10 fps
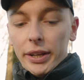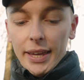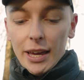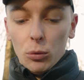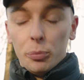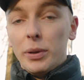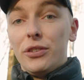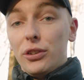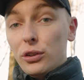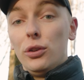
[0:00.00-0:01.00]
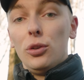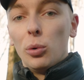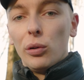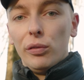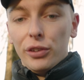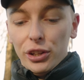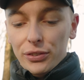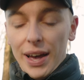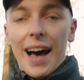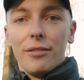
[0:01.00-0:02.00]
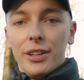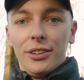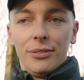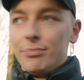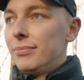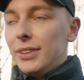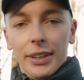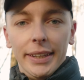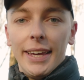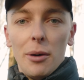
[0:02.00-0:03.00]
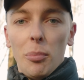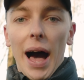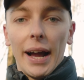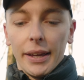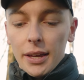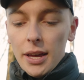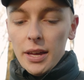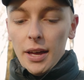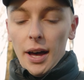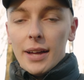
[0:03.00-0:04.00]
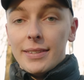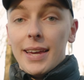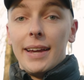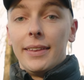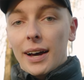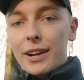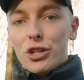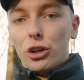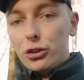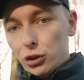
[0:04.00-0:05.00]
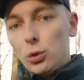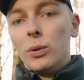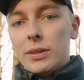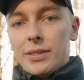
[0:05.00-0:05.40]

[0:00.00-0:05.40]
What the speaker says: gear would be suitable for you to have in your gear bag to take the kind of shots you want to